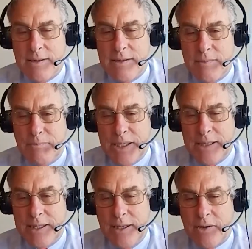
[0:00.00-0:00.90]
that the
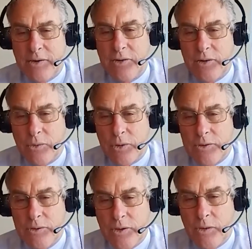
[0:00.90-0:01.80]
big thinkers in the
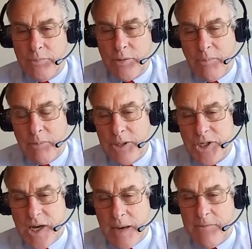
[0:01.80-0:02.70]
world who don't probably
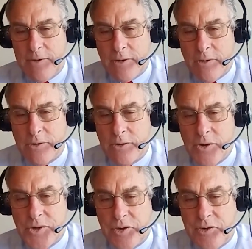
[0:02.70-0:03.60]
shop for their own
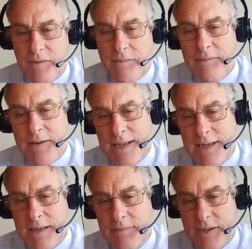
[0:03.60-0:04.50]
groceries have
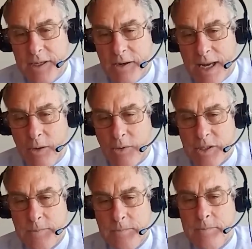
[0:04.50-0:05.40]
finally figured out
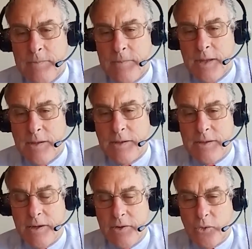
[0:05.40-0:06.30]

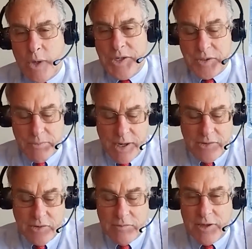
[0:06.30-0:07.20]
that there is wage and
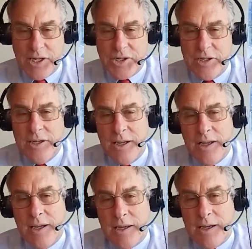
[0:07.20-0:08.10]
price inflation,
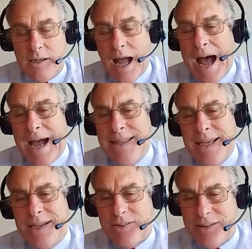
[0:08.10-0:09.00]
I
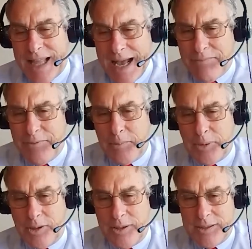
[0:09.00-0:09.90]
think is
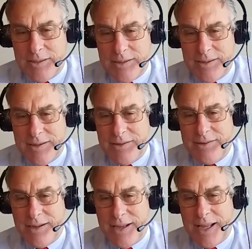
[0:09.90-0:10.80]
laughable
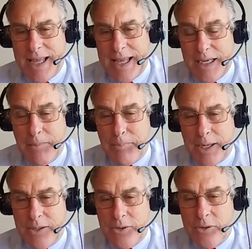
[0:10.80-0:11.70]
to
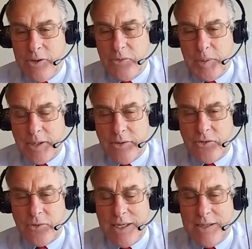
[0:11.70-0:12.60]
anybody who has been on the
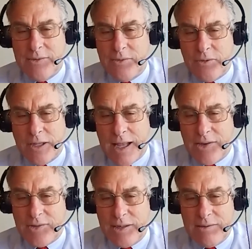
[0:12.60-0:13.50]
streets for the
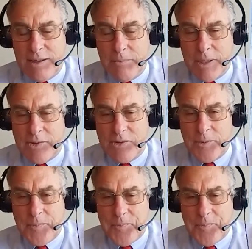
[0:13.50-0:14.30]
last 18 months.